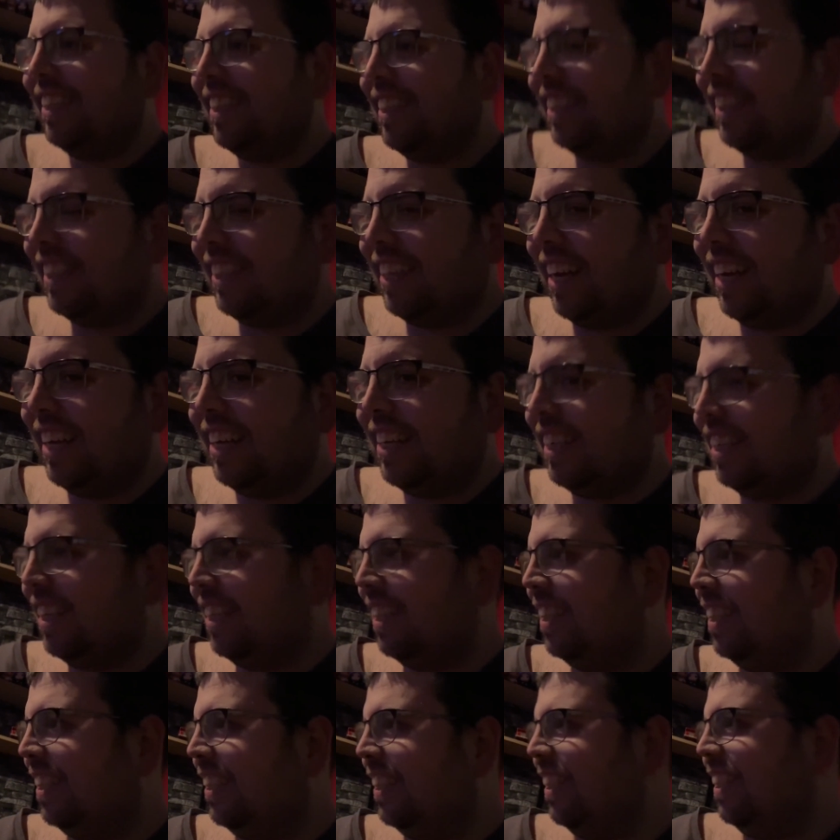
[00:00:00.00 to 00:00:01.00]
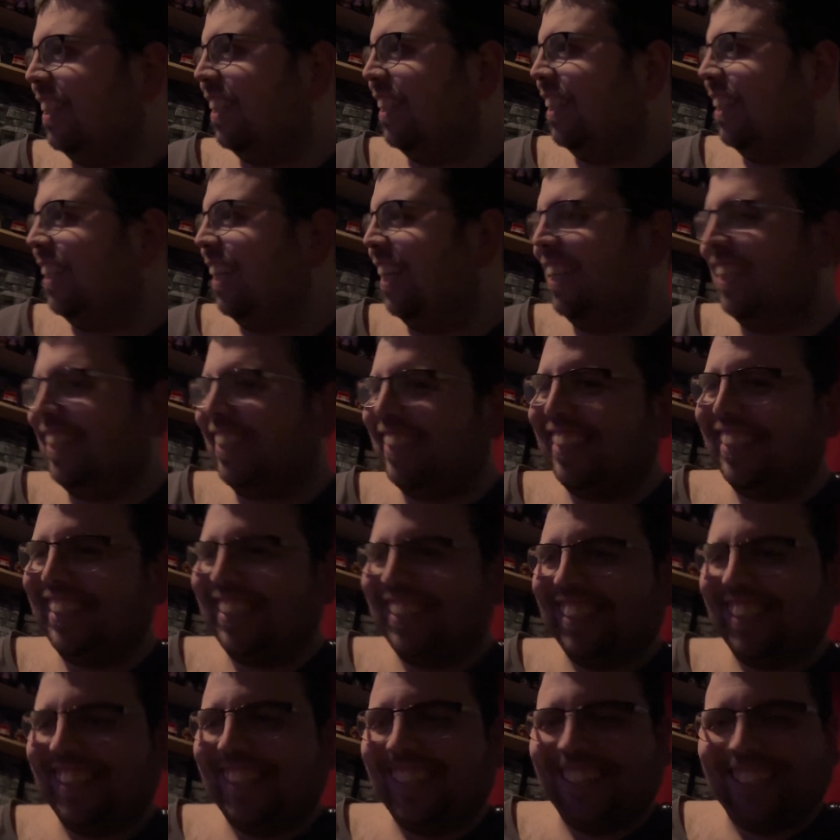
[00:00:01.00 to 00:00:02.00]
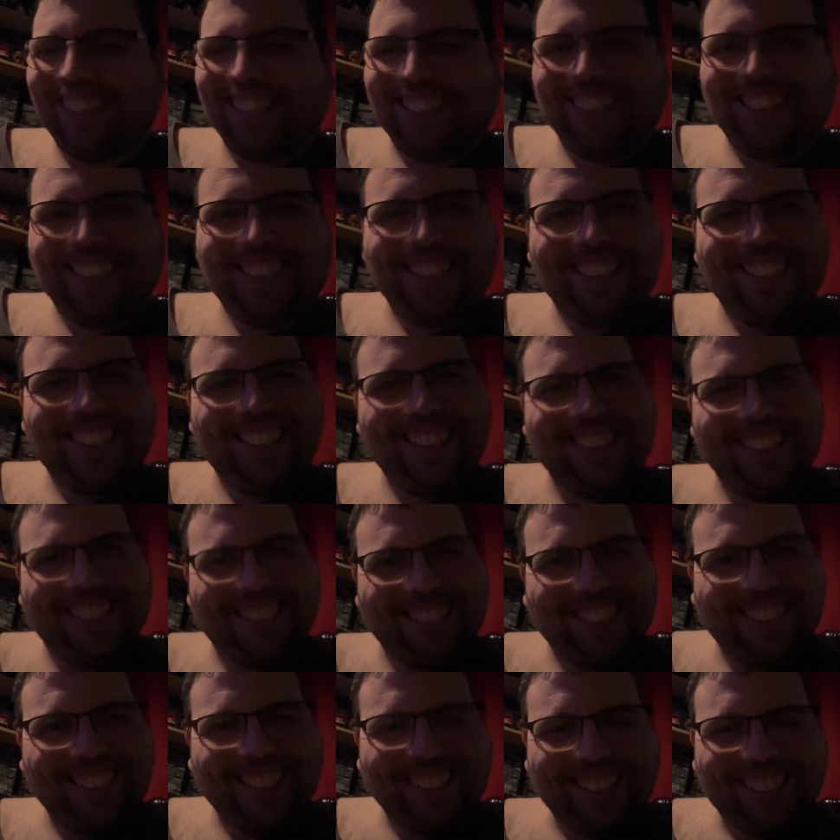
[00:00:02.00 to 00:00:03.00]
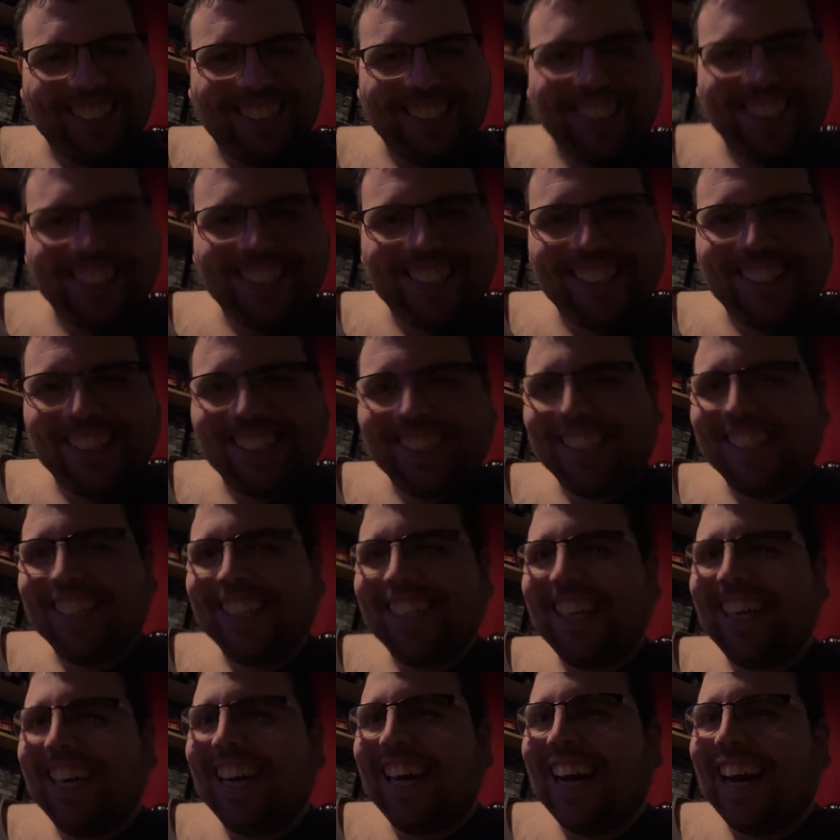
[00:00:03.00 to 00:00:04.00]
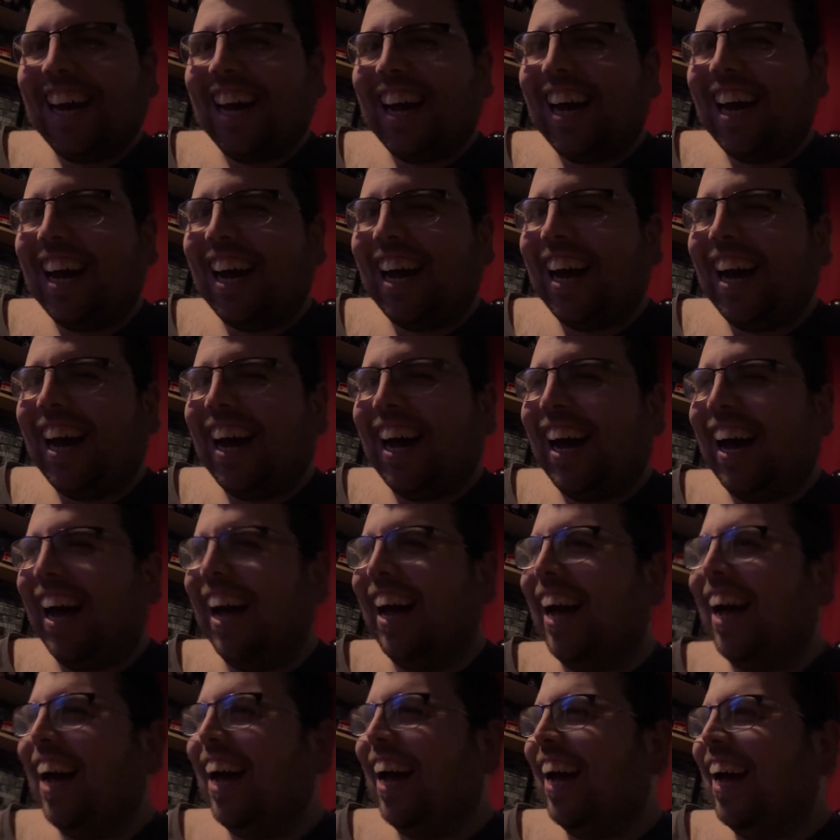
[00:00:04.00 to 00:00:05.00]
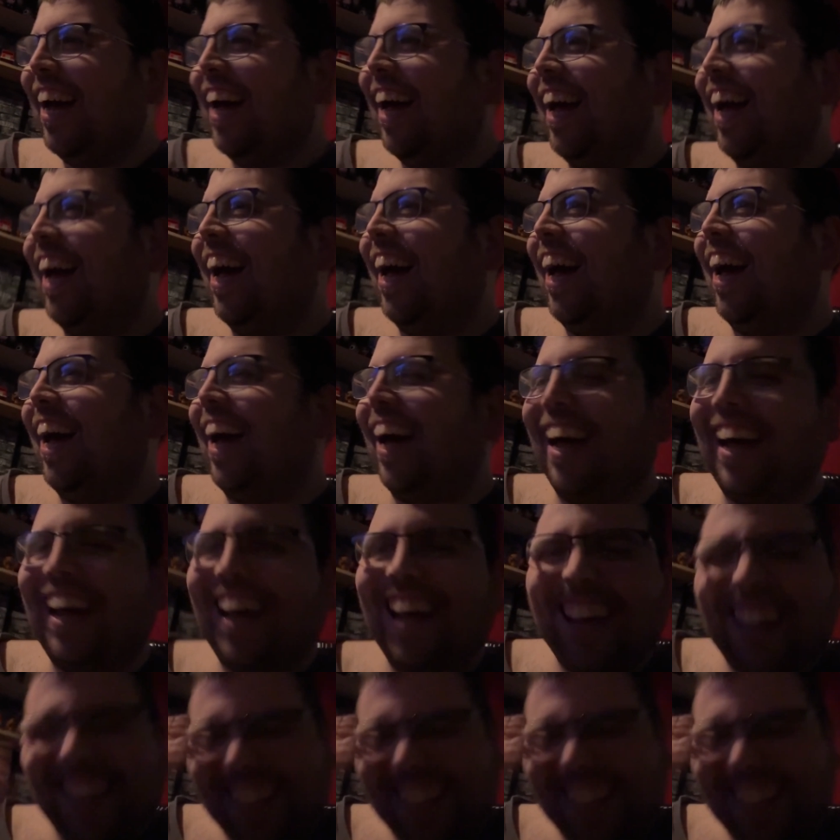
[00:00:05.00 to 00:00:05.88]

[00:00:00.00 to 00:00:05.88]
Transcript: more of them than there are of the musicians. Unless,